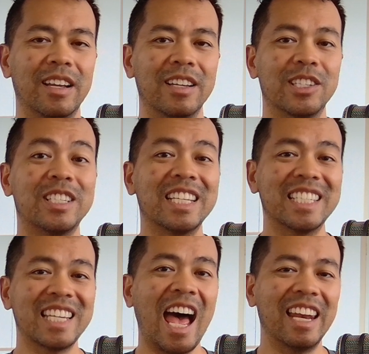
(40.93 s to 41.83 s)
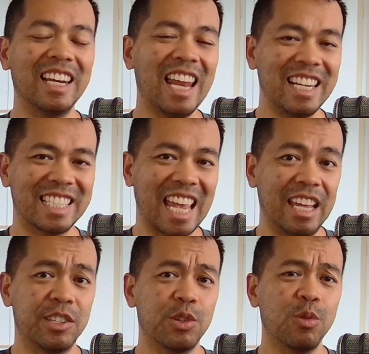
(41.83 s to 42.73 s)
So to start, let's get
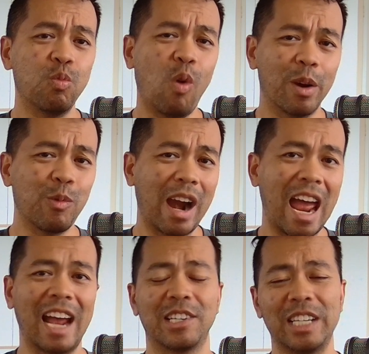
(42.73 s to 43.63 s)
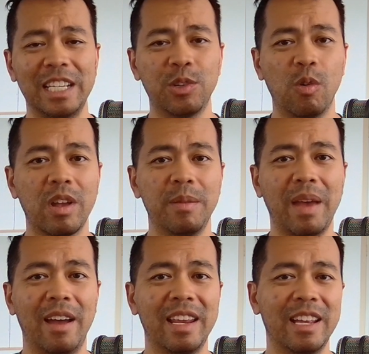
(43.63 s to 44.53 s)
into what we're actually talking
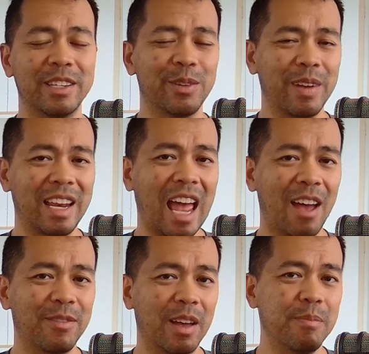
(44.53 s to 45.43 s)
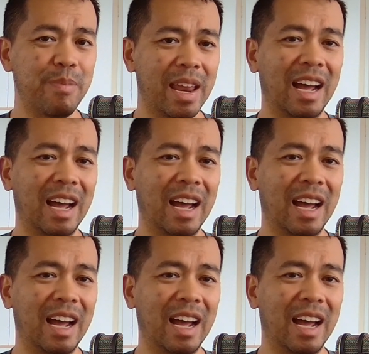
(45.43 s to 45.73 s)
about here so we can have a better